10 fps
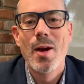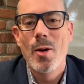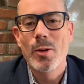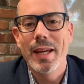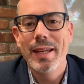
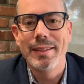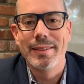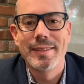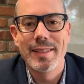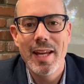Okay,
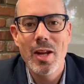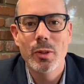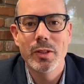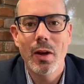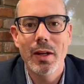today we're
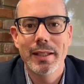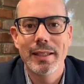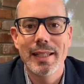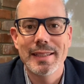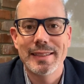
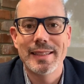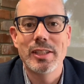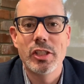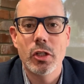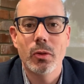talking
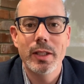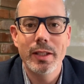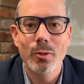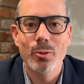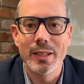
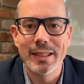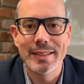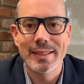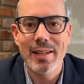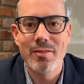Centurion Real
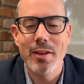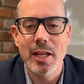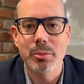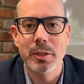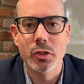Estate
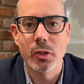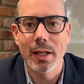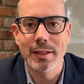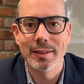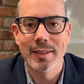Investment
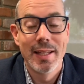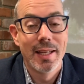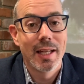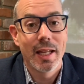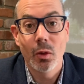Trust,
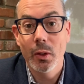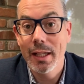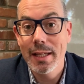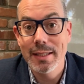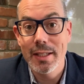an
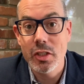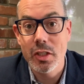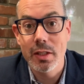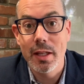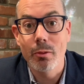
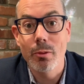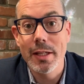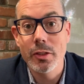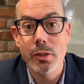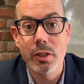organization that
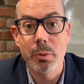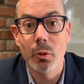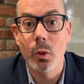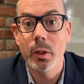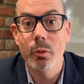Raintree's been
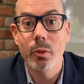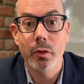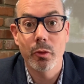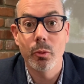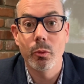working
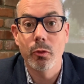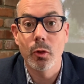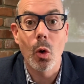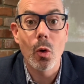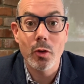with
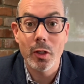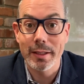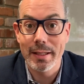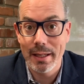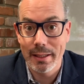for over a
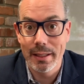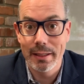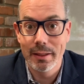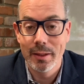decade.